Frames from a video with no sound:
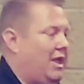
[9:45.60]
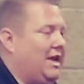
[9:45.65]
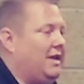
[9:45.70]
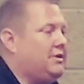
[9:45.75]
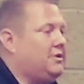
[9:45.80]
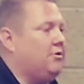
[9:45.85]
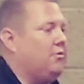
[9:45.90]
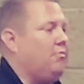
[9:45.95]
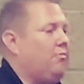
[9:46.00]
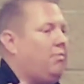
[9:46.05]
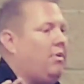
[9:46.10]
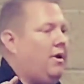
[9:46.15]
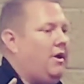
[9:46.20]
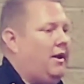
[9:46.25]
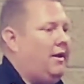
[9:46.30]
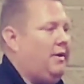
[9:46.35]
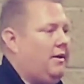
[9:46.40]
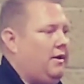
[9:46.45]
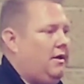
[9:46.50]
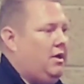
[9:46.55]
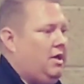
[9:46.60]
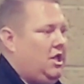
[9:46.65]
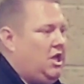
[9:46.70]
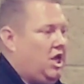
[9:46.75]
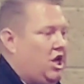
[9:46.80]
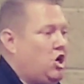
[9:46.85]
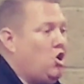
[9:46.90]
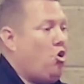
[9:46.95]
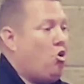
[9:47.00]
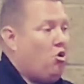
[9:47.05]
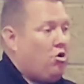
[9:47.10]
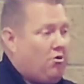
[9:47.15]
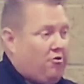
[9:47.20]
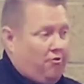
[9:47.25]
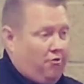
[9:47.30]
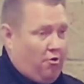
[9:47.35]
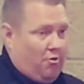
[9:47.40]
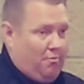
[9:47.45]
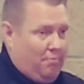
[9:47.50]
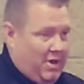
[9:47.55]
planter, but in order
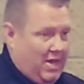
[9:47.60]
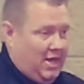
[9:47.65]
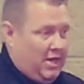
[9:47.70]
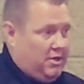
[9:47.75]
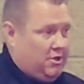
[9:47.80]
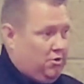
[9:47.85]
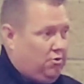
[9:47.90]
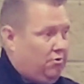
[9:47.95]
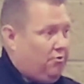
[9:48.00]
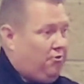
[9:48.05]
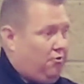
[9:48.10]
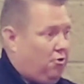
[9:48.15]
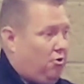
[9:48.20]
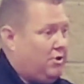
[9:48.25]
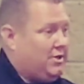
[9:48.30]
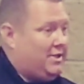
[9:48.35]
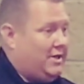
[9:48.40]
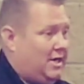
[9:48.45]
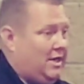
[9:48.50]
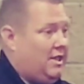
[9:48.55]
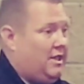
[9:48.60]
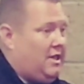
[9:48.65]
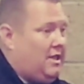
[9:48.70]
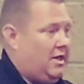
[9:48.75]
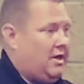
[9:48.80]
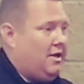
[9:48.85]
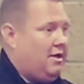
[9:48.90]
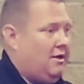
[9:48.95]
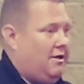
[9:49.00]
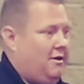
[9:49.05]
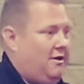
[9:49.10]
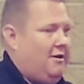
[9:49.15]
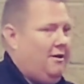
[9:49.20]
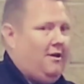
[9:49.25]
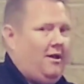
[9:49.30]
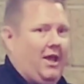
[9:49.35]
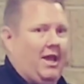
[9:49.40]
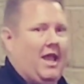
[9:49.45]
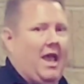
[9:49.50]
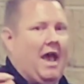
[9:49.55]
for me to enforce anything,
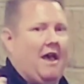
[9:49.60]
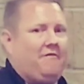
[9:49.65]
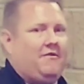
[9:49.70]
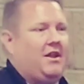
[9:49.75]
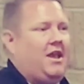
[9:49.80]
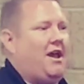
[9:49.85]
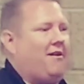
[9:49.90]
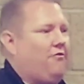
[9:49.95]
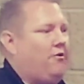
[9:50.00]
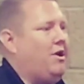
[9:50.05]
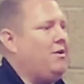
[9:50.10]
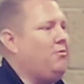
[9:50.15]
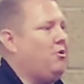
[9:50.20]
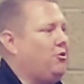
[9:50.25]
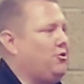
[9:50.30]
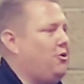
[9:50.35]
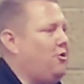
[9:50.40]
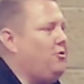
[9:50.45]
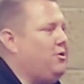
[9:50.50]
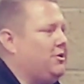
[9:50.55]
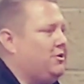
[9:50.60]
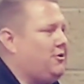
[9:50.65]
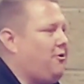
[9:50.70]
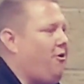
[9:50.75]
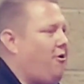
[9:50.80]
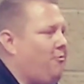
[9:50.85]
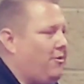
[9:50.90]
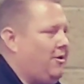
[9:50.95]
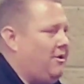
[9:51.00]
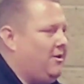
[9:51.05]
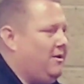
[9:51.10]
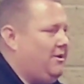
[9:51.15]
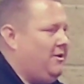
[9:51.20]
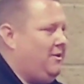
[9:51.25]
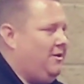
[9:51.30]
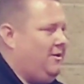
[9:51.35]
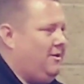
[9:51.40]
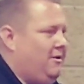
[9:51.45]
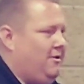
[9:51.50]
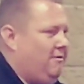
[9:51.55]
they have to have Rainbow Donuts call me.
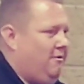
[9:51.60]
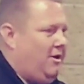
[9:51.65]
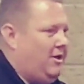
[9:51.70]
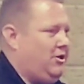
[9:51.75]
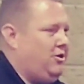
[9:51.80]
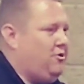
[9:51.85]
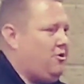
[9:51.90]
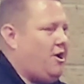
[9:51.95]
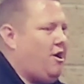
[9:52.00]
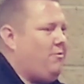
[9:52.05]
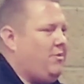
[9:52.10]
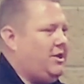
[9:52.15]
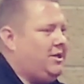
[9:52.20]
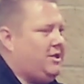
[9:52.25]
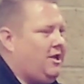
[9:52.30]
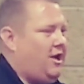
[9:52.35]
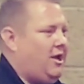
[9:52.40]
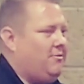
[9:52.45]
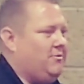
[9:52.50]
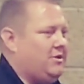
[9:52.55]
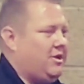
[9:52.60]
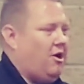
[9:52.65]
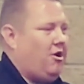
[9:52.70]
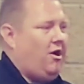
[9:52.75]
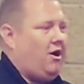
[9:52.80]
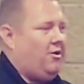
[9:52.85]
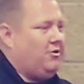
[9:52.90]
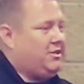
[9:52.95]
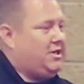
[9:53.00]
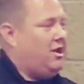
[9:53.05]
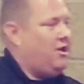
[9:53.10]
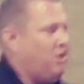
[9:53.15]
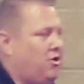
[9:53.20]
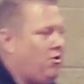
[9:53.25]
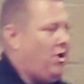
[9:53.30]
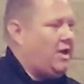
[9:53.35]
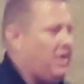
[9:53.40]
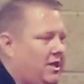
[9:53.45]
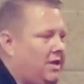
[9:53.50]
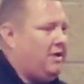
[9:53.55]
And you know how many times now I'll tell
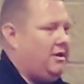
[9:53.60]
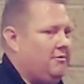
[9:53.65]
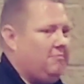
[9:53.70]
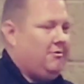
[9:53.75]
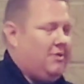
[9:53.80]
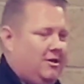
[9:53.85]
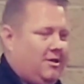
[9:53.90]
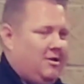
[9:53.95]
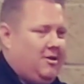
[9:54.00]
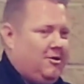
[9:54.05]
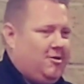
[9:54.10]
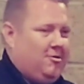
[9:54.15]
you I get